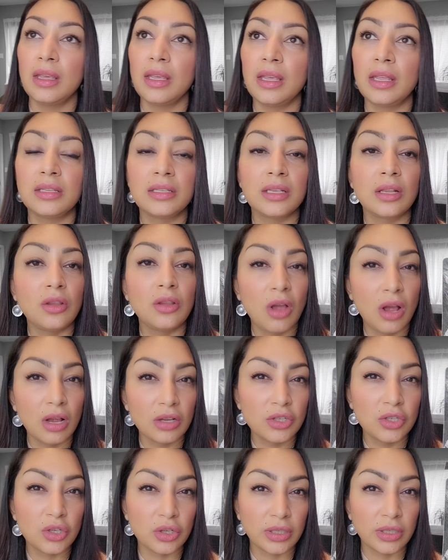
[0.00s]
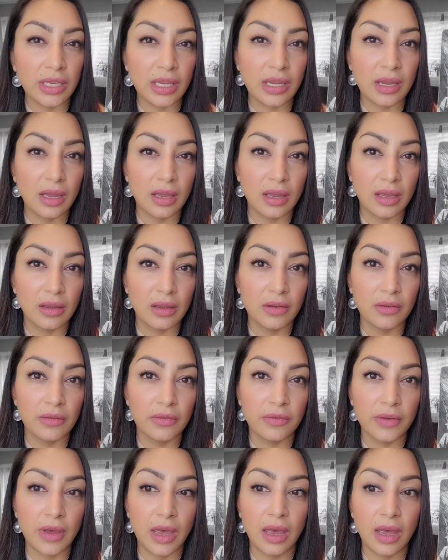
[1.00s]
It's a long journey
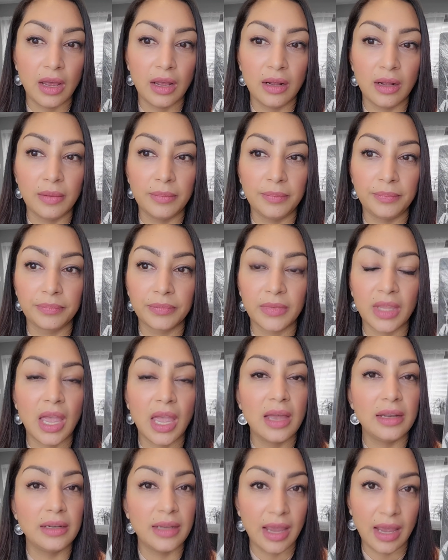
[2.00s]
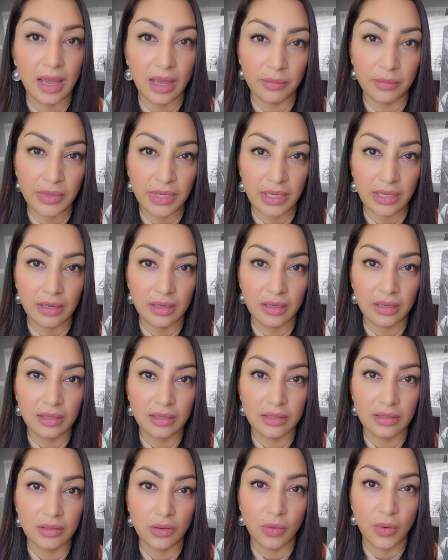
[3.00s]
of um,
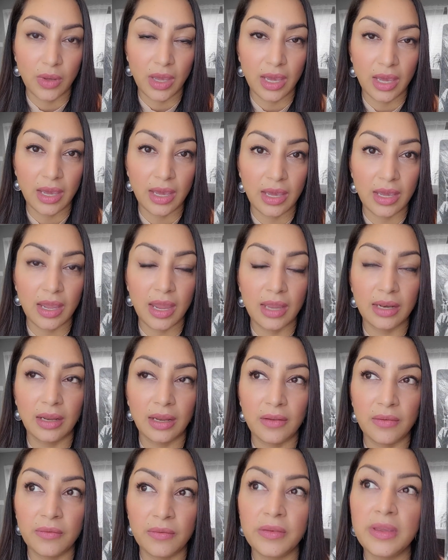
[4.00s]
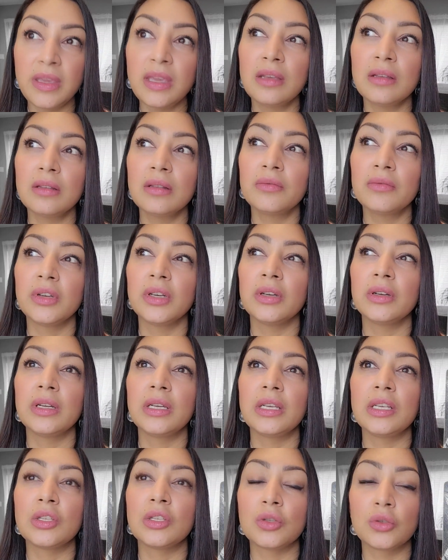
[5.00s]
unhappiness, okay? And I feel
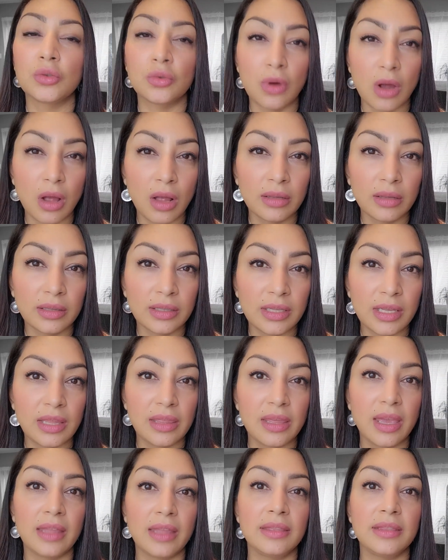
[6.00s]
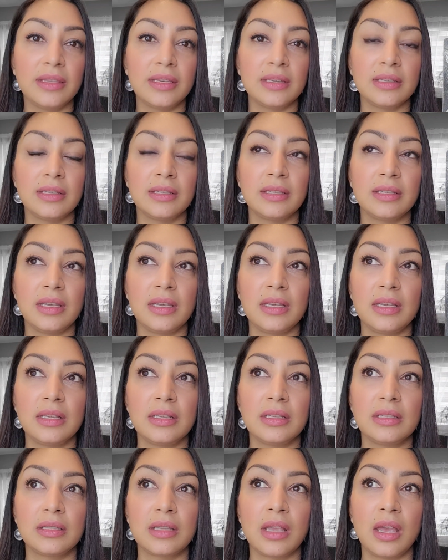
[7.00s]
very strongly that this
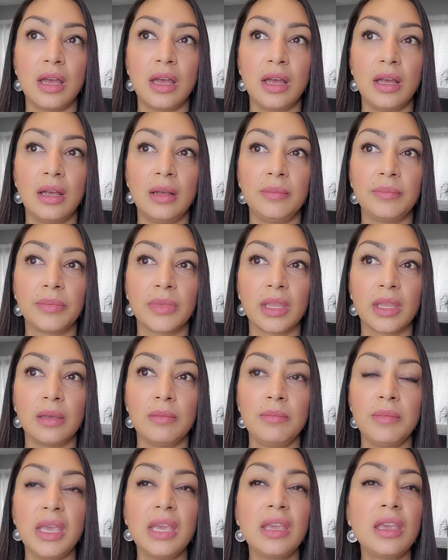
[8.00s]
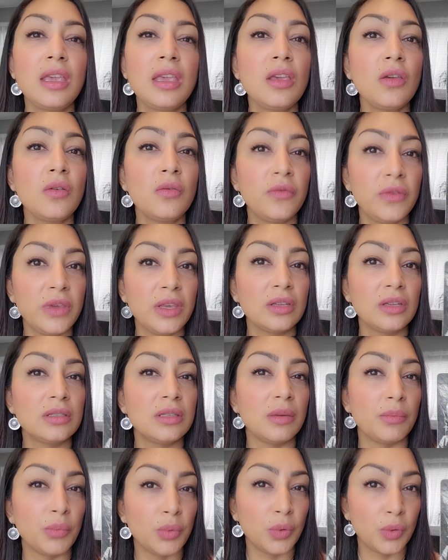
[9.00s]
is um, making you feel
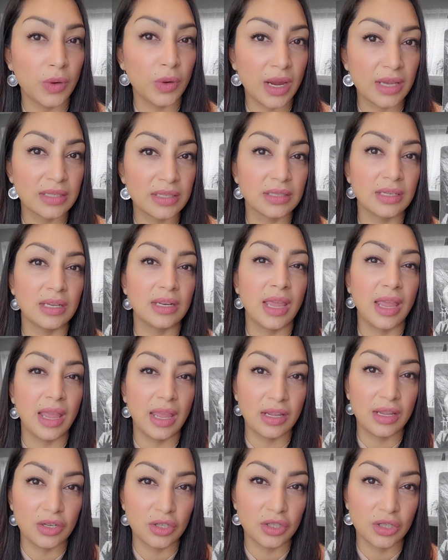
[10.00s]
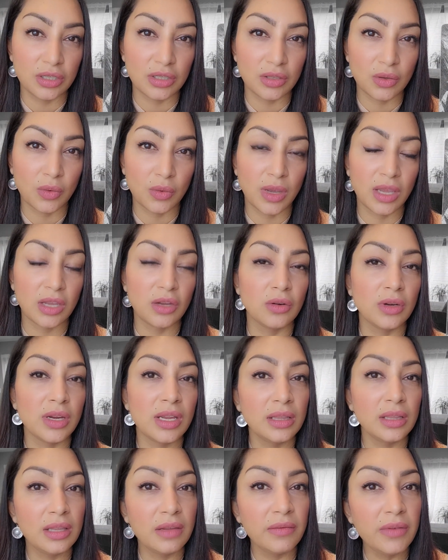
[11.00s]
depressed and anxious, okay? You're
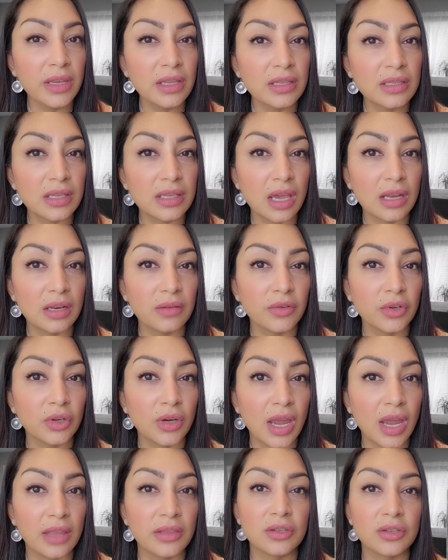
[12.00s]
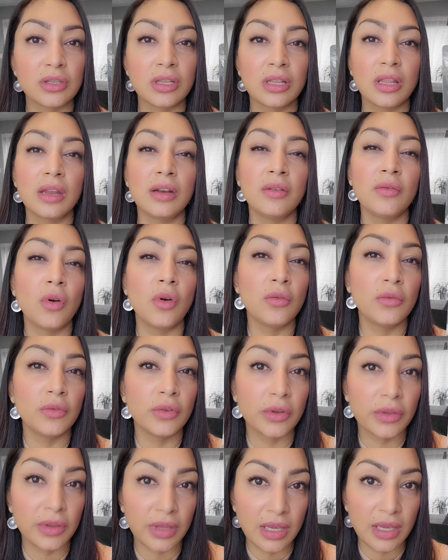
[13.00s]
in, living inside of your head. There's a lot of
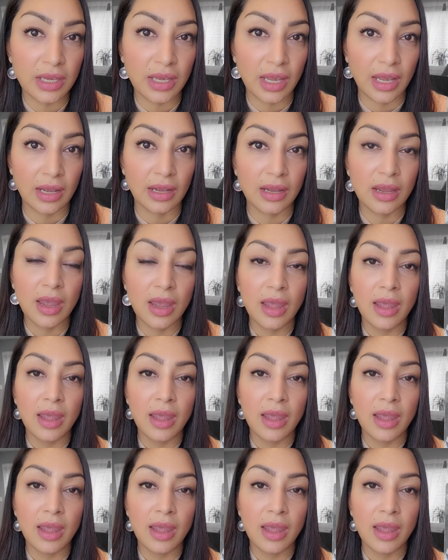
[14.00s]
overthinking.